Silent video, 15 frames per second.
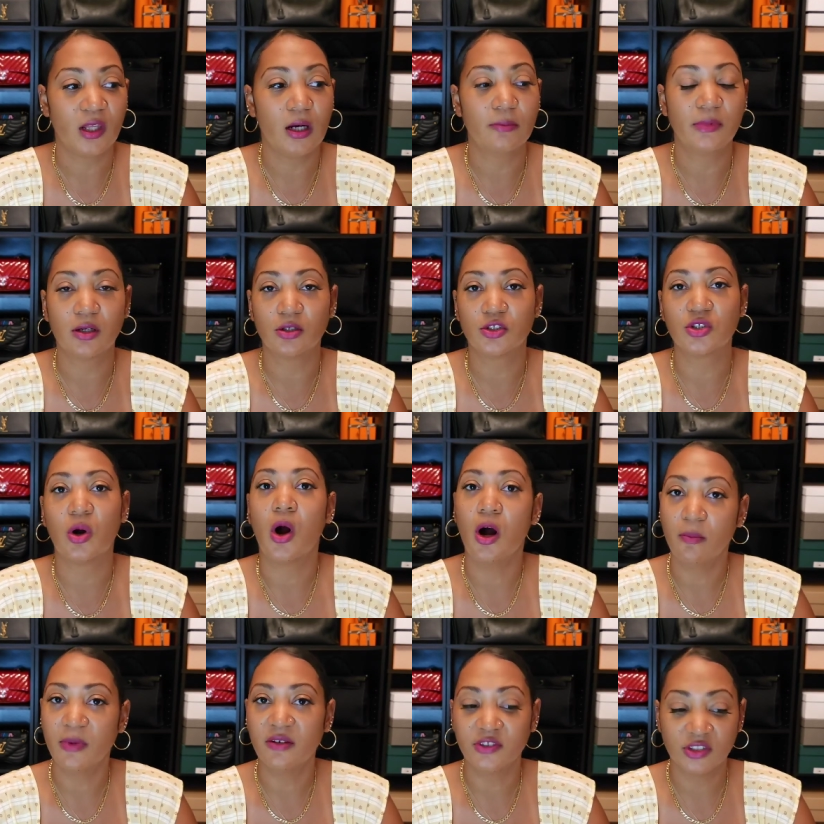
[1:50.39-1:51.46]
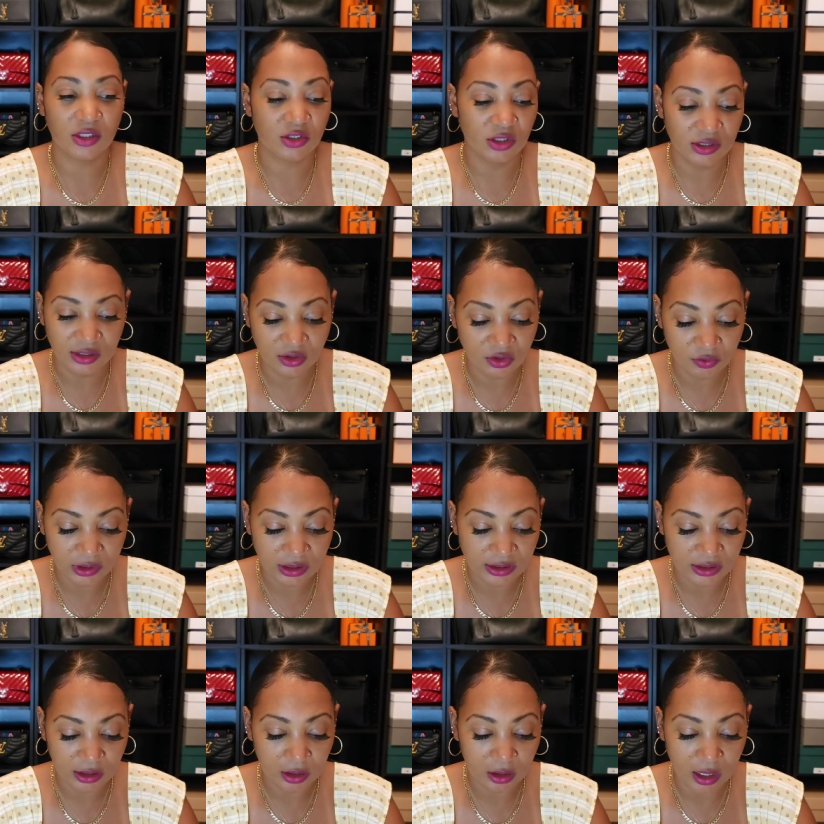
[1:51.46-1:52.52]
I'm not going to show all my Versace
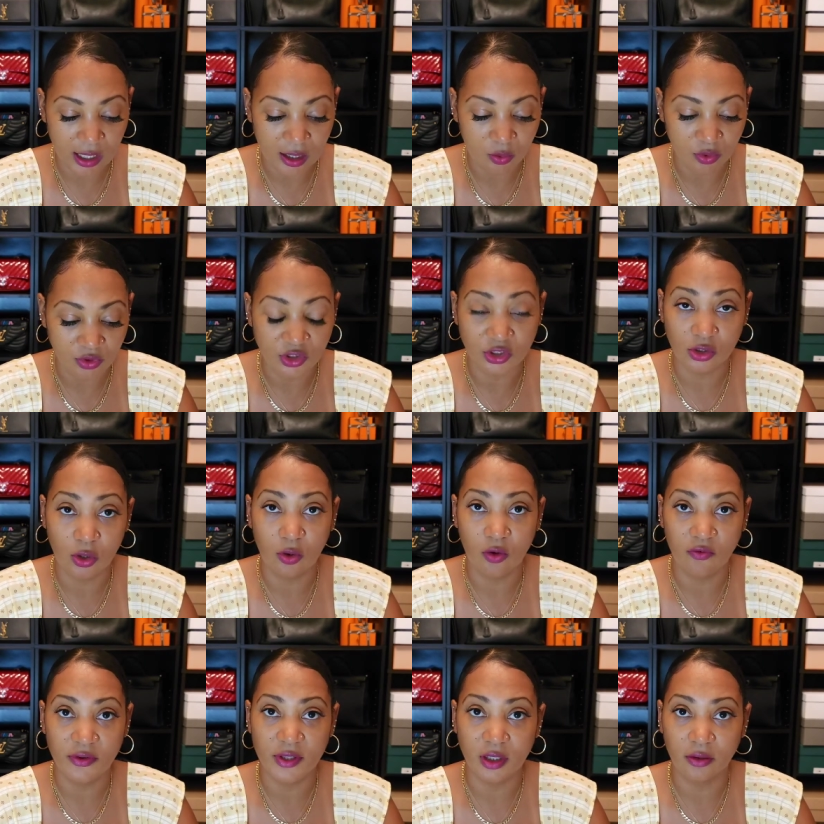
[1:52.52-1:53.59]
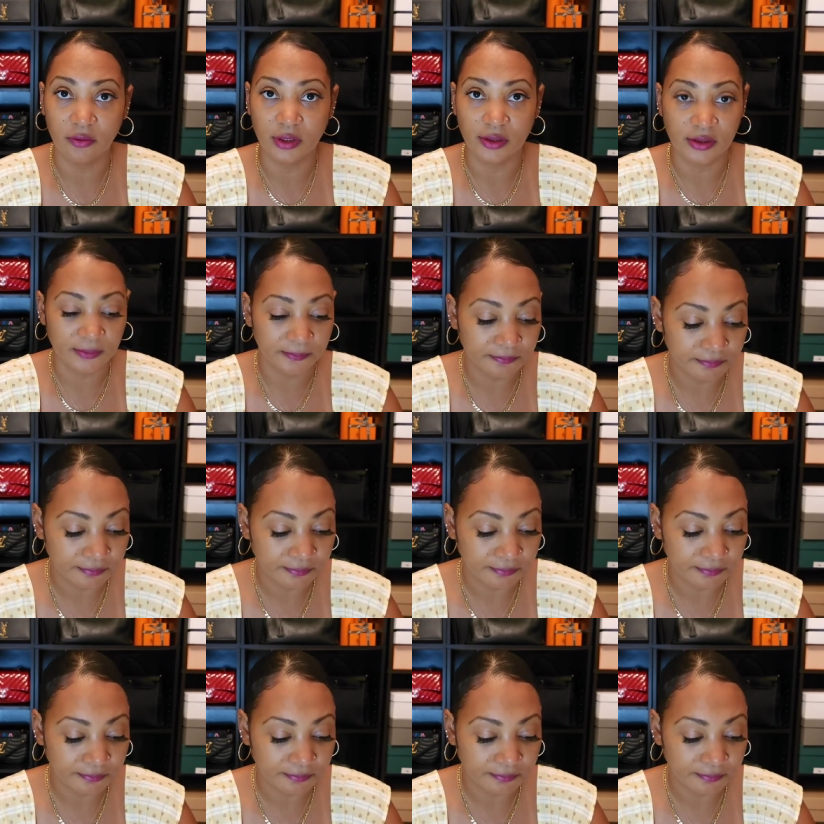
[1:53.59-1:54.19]
accessories. I will just go over the earrings.